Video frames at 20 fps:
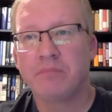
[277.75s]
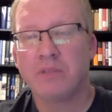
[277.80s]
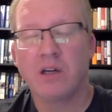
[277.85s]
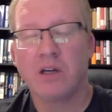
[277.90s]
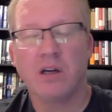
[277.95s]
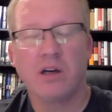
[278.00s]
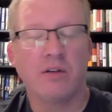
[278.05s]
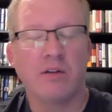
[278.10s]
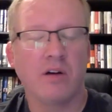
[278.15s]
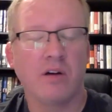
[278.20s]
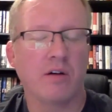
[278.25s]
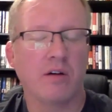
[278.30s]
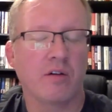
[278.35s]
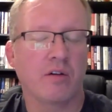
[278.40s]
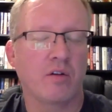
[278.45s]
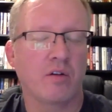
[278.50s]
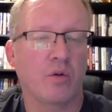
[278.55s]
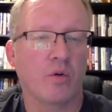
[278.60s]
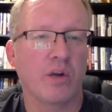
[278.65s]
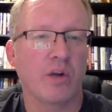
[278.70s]
uh, a
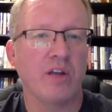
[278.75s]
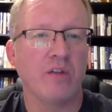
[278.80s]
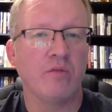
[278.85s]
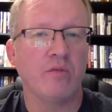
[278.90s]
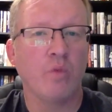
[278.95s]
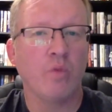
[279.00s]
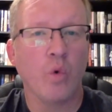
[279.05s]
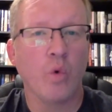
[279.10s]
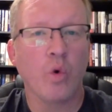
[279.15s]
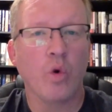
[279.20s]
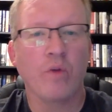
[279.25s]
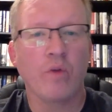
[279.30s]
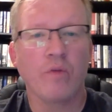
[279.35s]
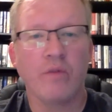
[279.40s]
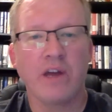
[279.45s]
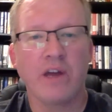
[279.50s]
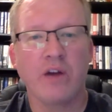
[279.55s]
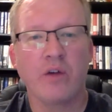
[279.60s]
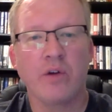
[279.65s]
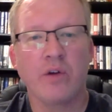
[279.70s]
Korean War
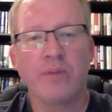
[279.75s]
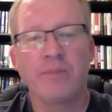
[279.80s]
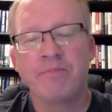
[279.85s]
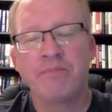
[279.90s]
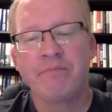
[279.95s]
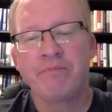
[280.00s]
veteran,